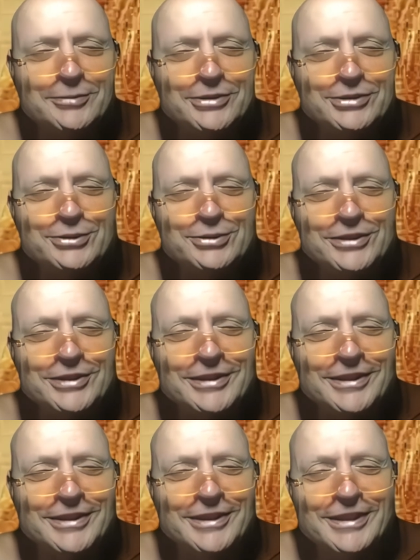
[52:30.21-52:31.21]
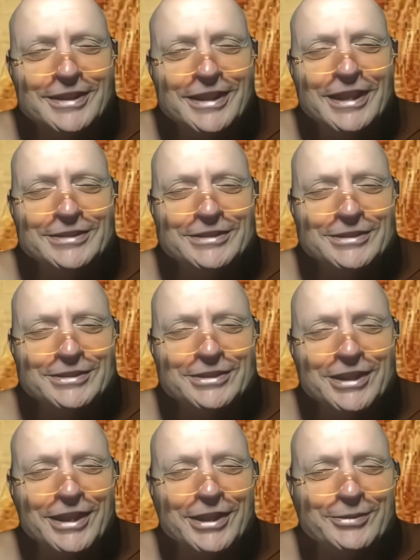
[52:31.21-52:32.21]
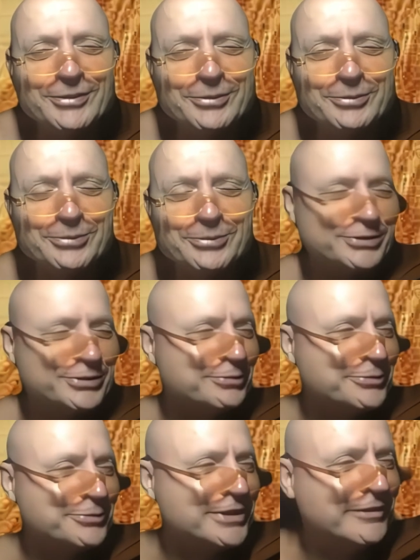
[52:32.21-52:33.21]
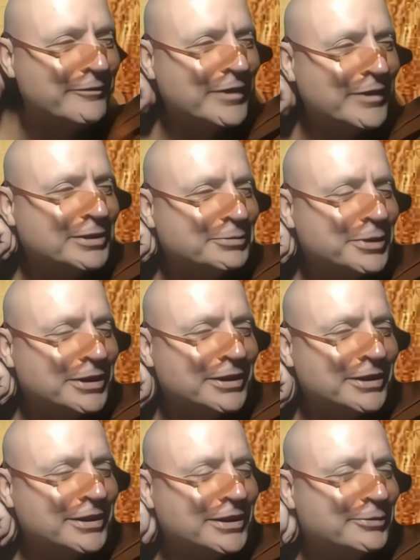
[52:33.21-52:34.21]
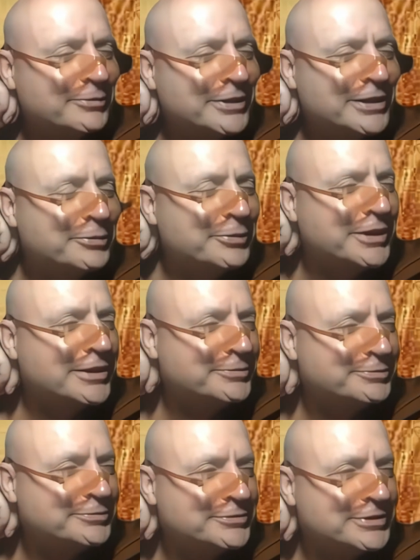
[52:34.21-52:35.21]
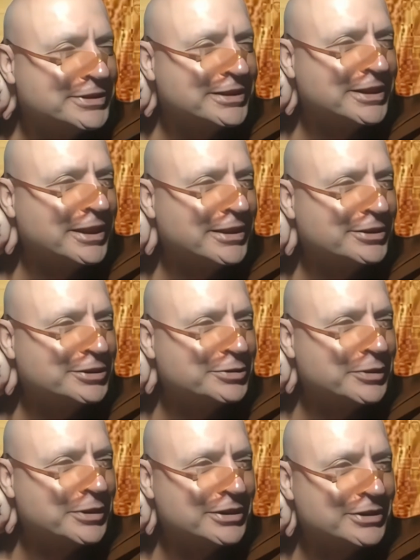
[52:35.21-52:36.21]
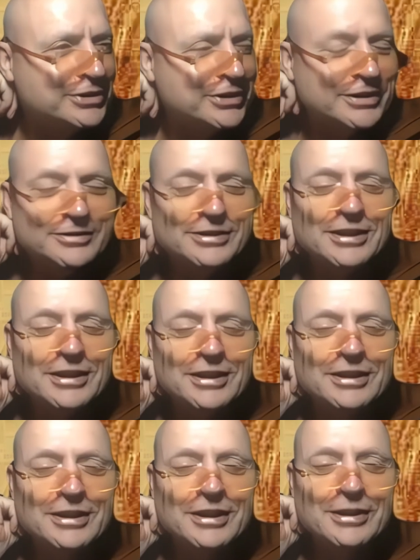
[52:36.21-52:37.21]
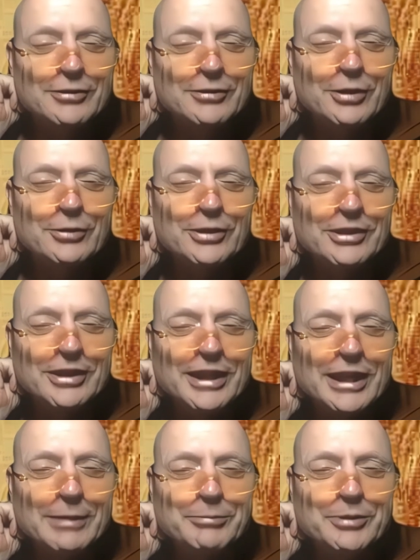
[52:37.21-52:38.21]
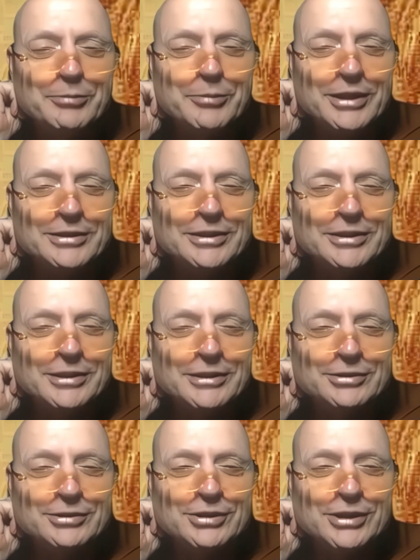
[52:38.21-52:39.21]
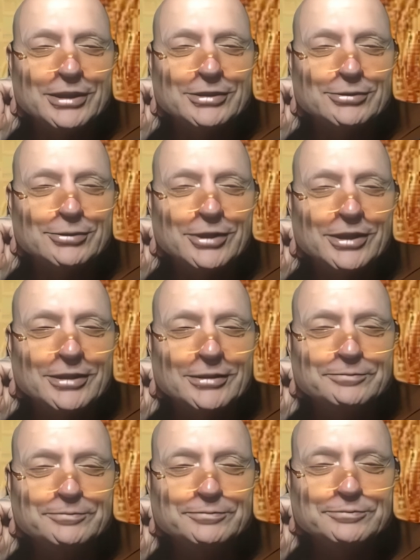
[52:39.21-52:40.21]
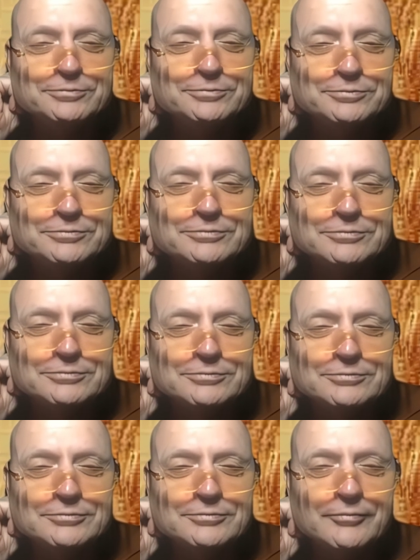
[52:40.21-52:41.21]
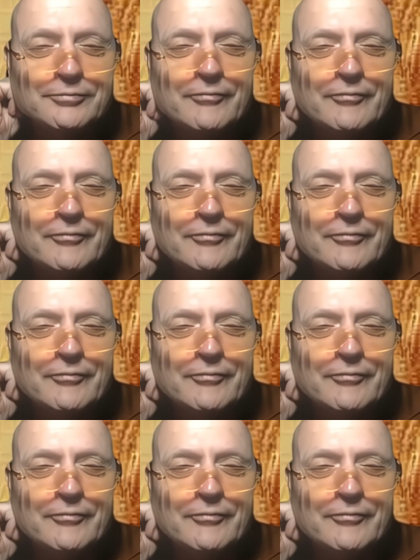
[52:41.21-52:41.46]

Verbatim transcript: It's usually Ajahn Chah or Lumpur Sumedho. But um, anyway, uh, this one is that uh, you know only the happy mind can understand dukkha. Mm.